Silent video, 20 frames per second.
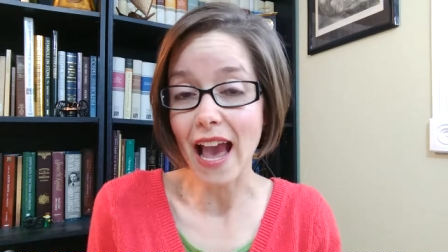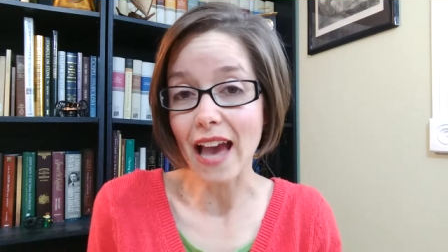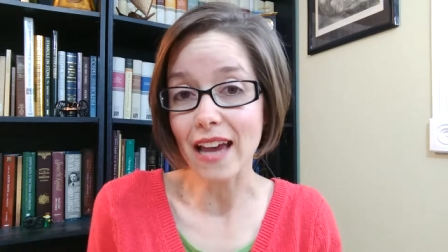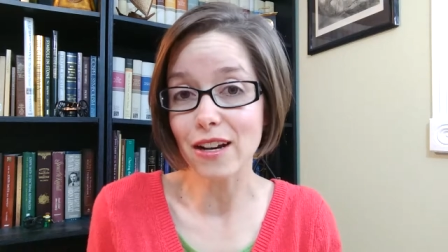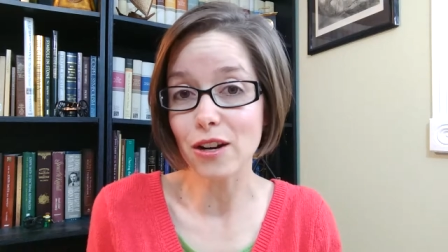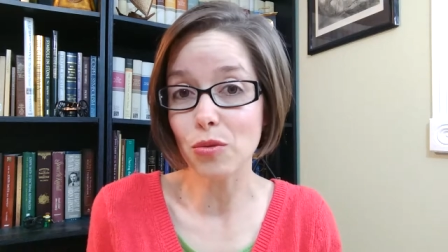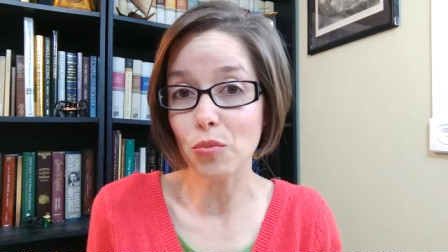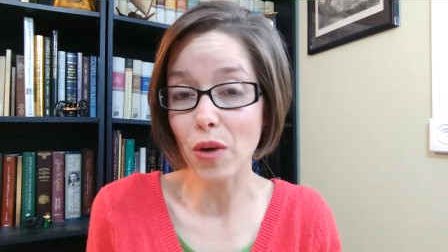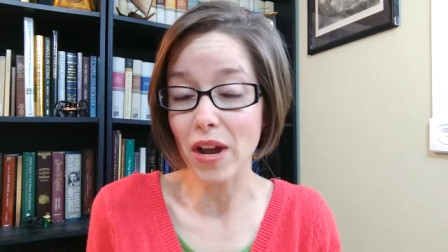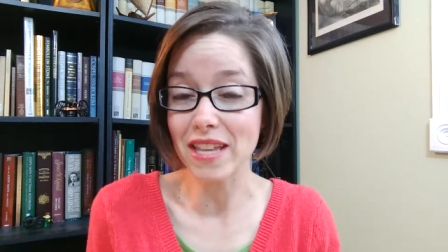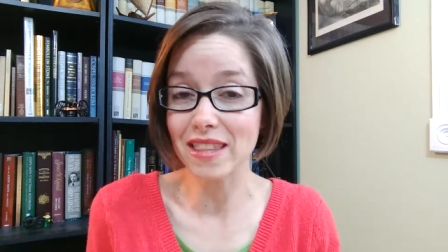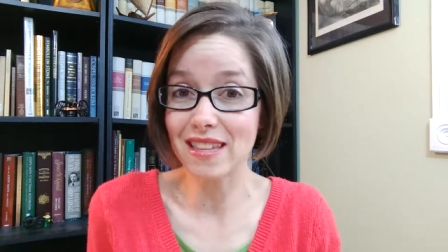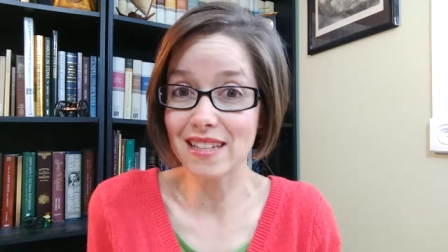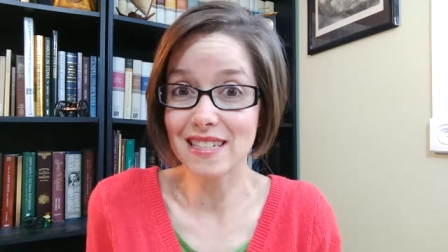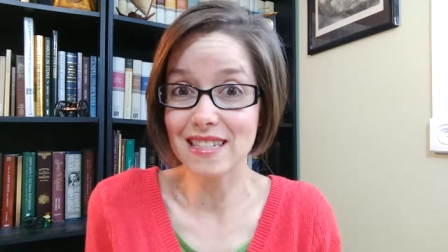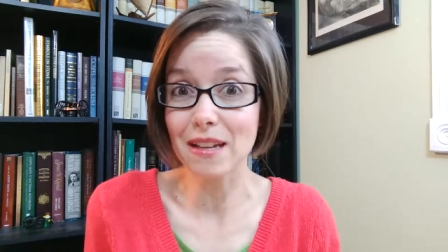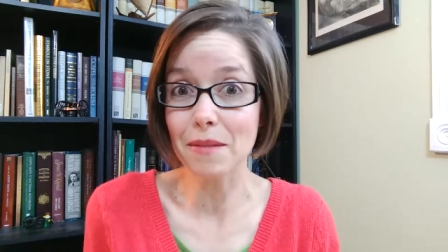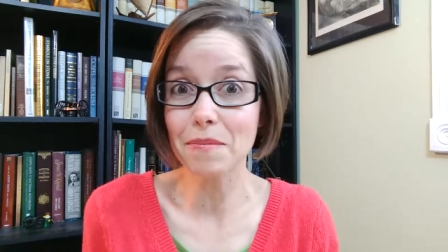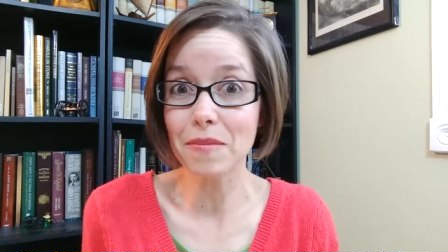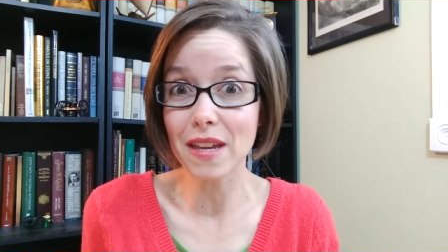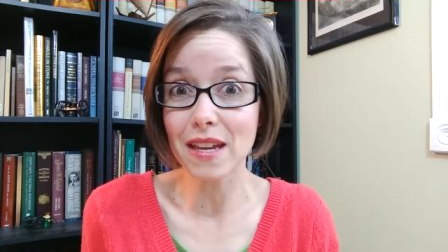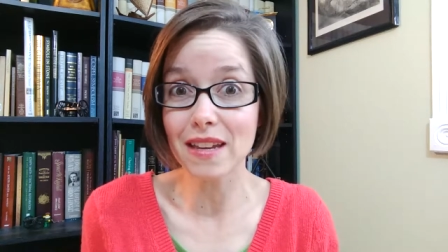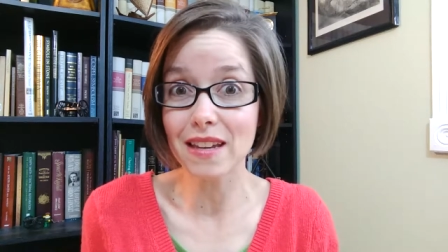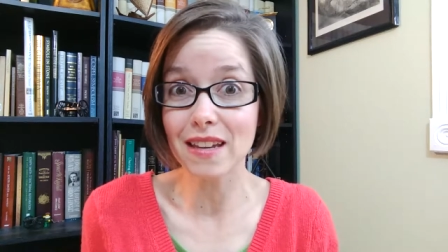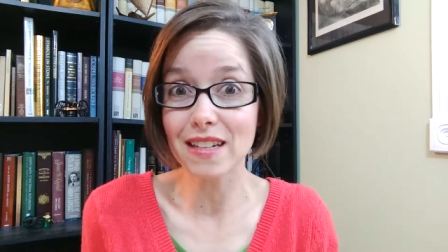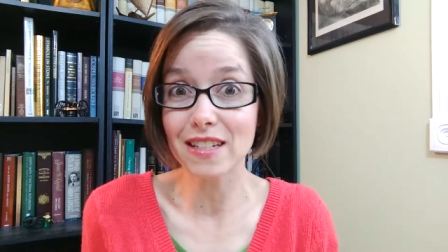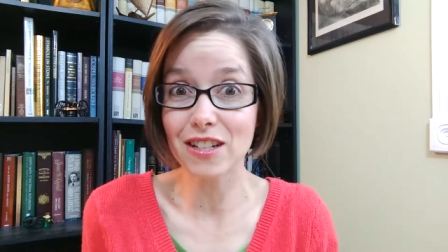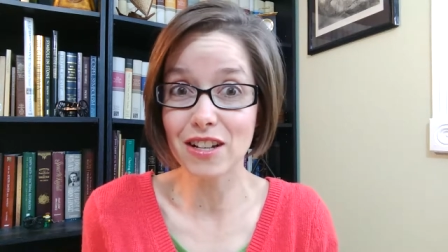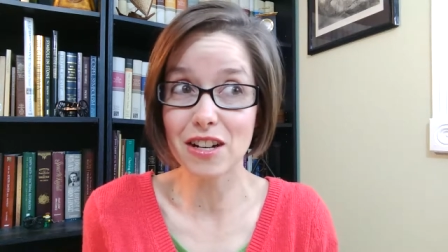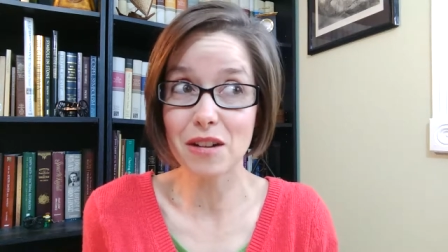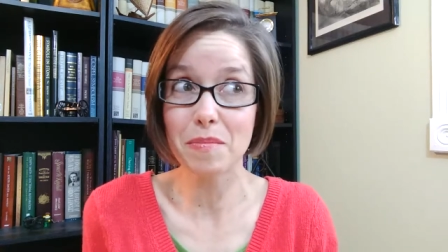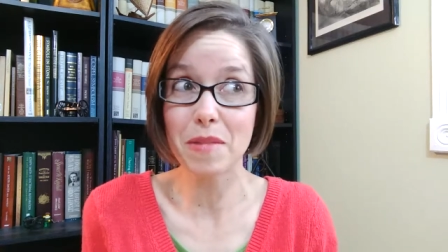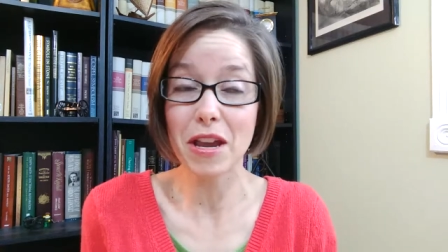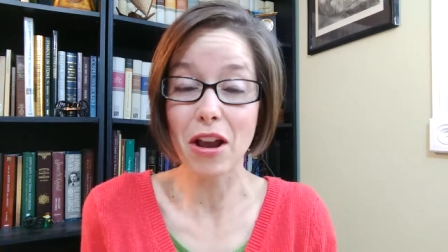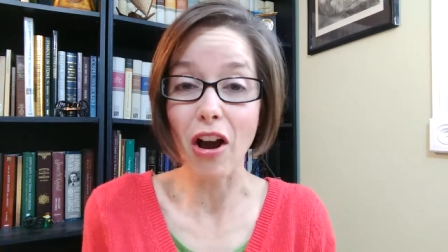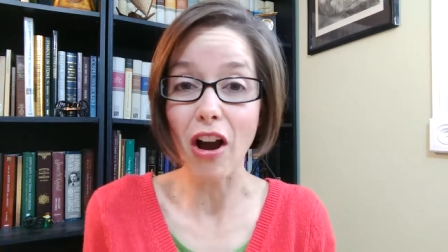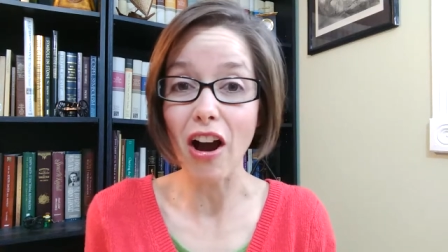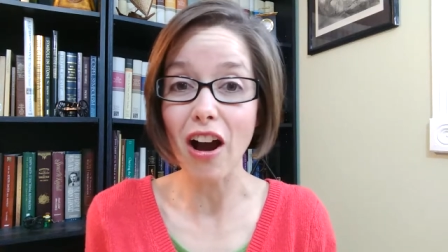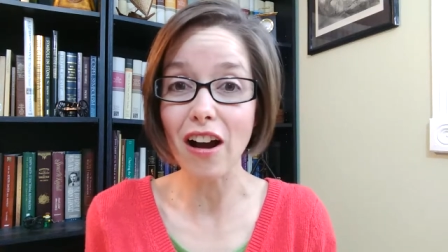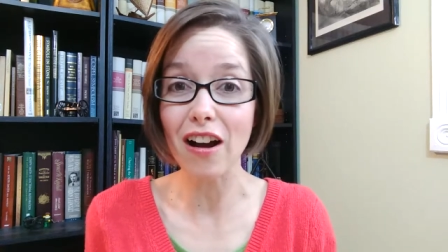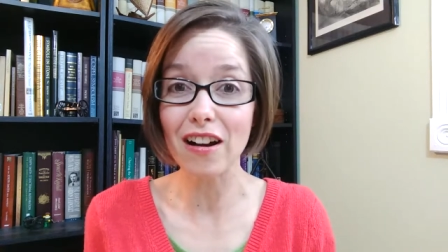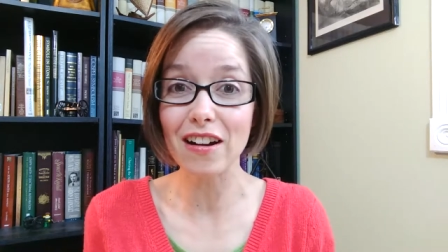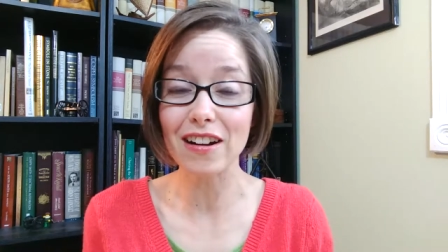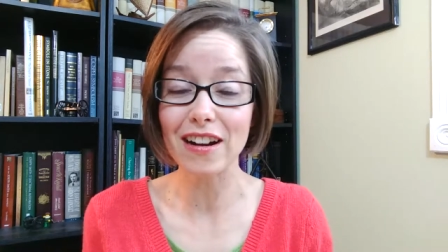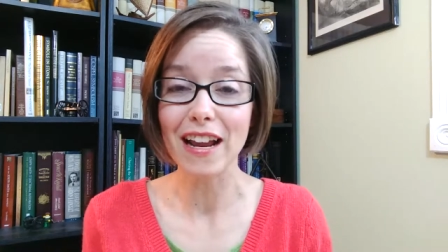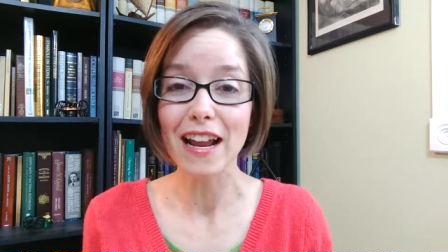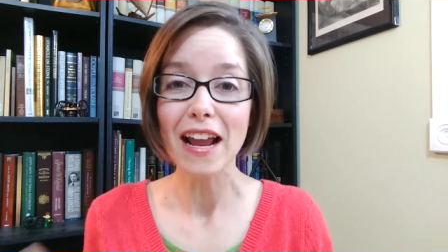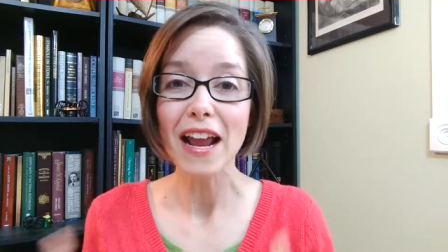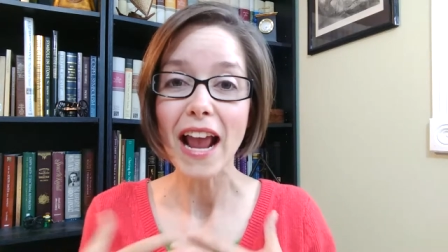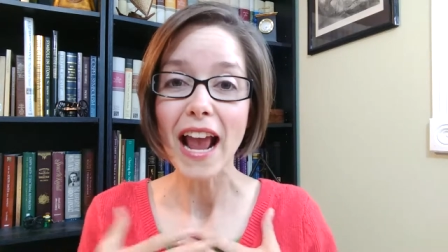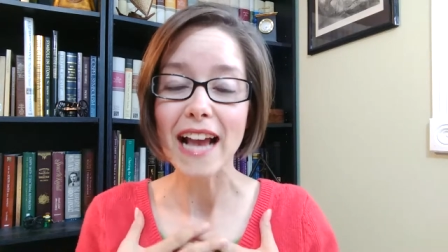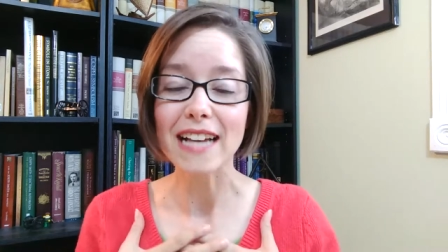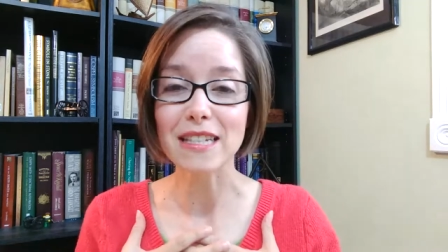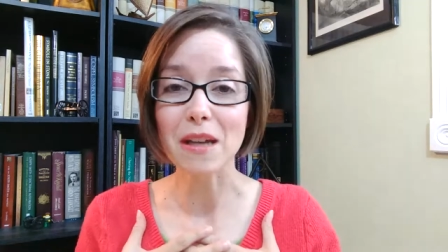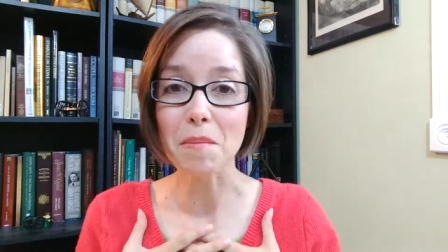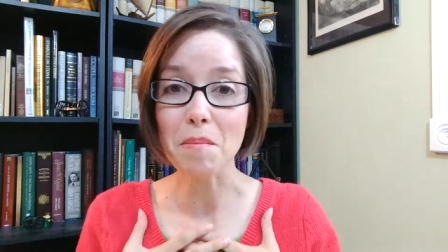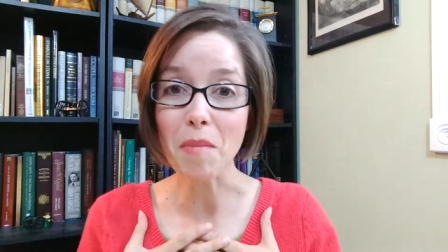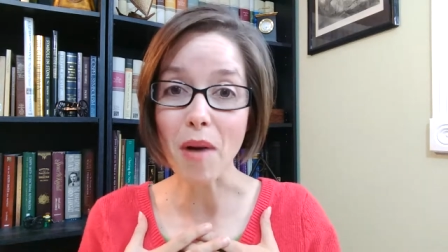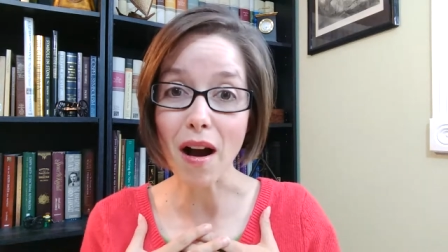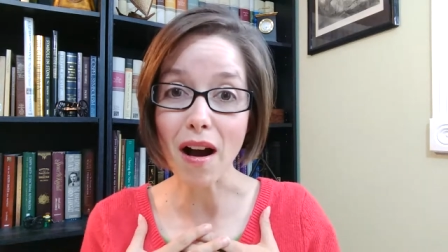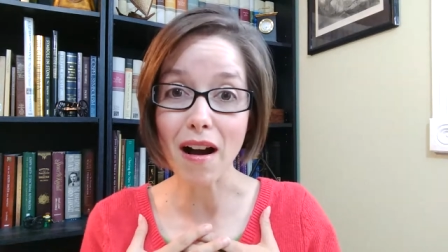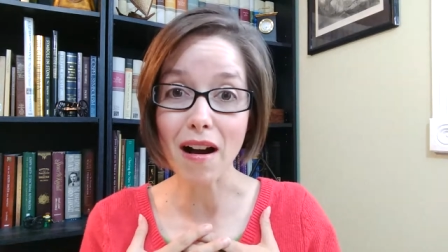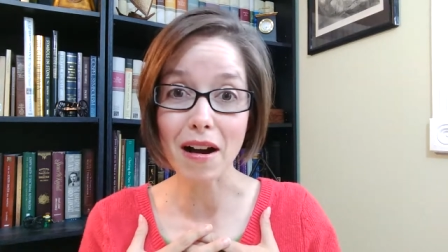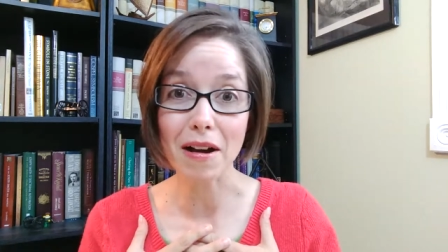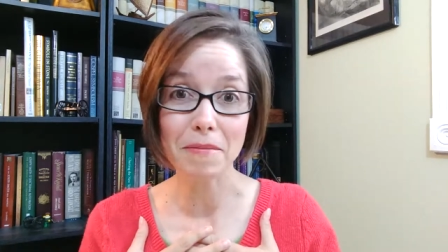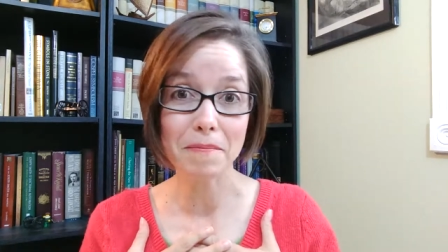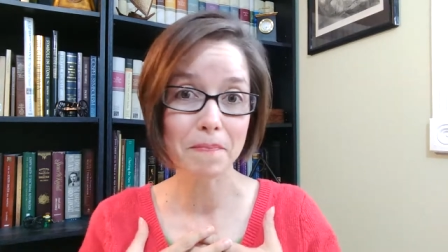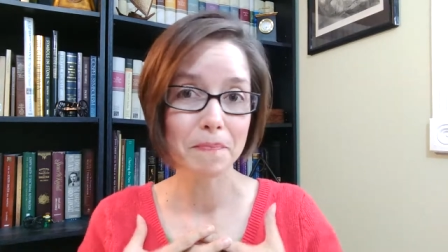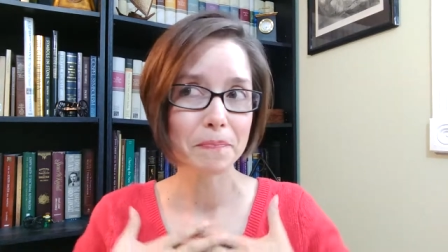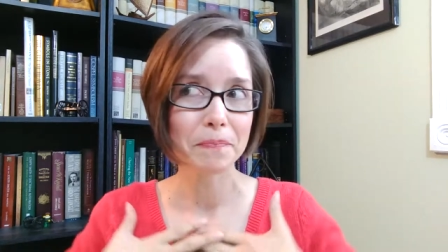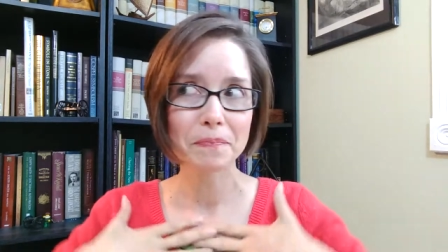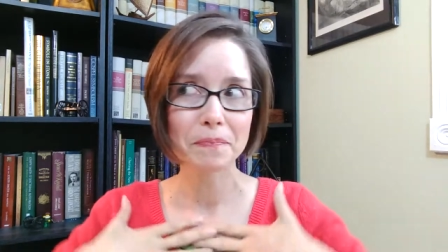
added weight that something is going to be hard, as a mom,